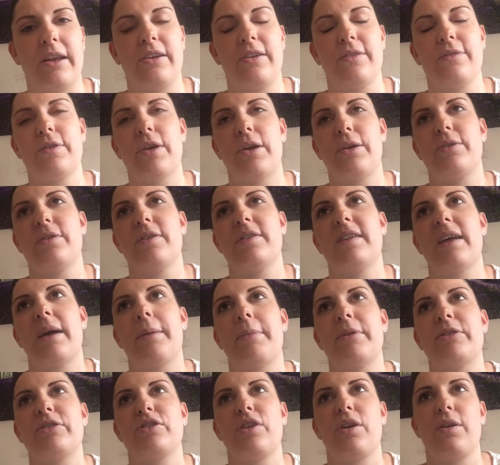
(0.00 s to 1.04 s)
and you've noticed how
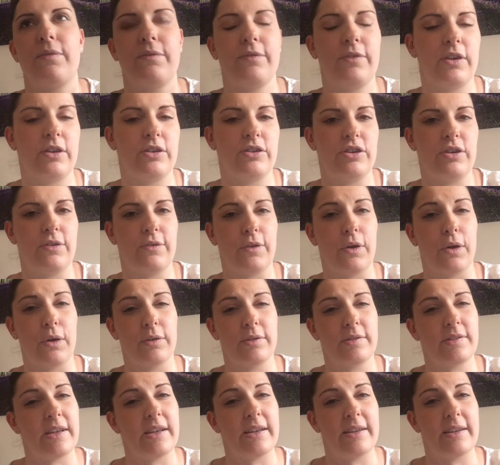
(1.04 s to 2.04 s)
much confidence you've got